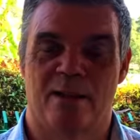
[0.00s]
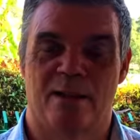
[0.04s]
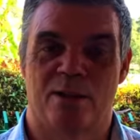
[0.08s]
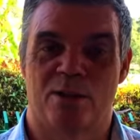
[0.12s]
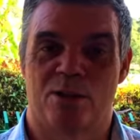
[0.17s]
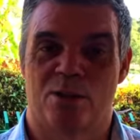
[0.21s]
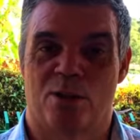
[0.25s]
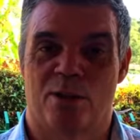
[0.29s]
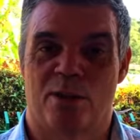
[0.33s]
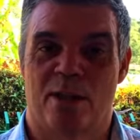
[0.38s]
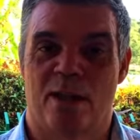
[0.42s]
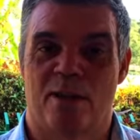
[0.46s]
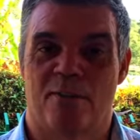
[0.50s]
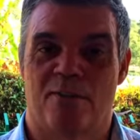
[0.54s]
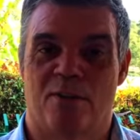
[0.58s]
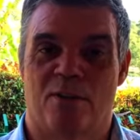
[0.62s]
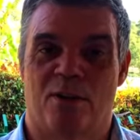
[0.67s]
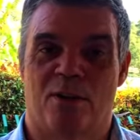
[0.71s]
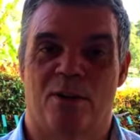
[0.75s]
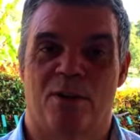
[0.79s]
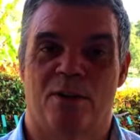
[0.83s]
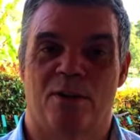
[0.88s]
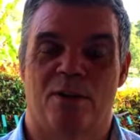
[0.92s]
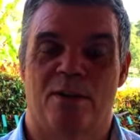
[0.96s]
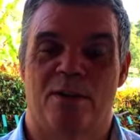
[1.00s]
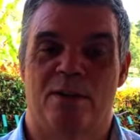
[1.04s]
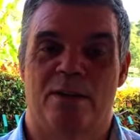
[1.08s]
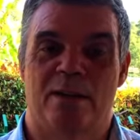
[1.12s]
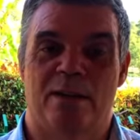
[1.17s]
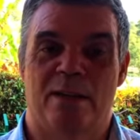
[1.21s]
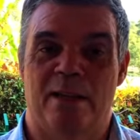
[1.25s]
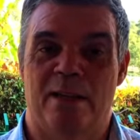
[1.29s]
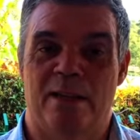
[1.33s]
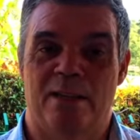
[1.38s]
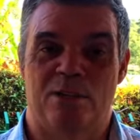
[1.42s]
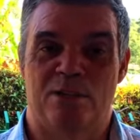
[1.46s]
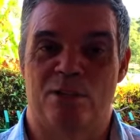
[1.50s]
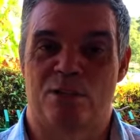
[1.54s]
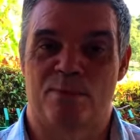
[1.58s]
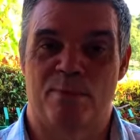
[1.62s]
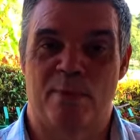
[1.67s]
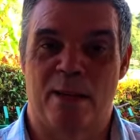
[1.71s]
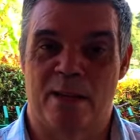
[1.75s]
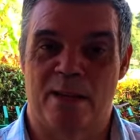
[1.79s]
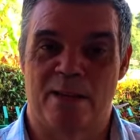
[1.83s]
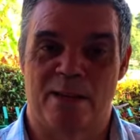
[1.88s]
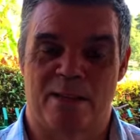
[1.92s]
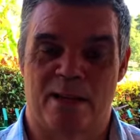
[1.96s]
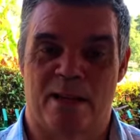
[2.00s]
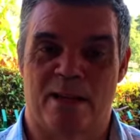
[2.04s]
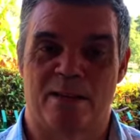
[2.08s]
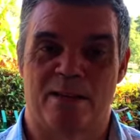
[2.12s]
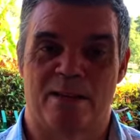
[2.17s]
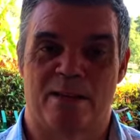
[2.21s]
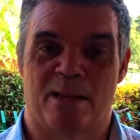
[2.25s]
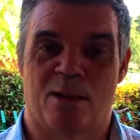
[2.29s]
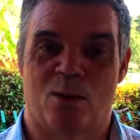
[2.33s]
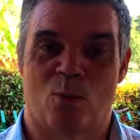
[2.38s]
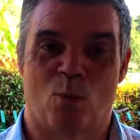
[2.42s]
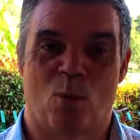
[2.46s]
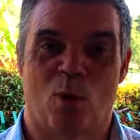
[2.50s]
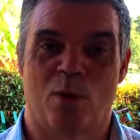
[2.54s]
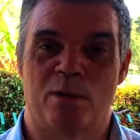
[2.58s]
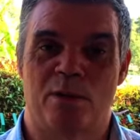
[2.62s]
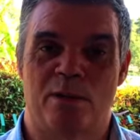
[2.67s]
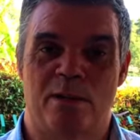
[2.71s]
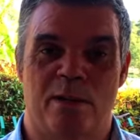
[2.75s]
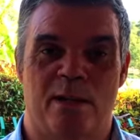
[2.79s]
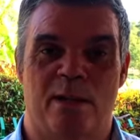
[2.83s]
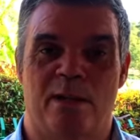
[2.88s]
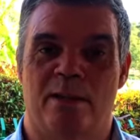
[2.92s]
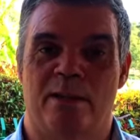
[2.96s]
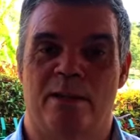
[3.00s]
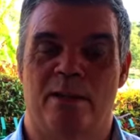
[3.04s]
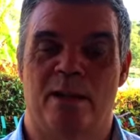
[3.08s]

so therefore it just makes sense that one day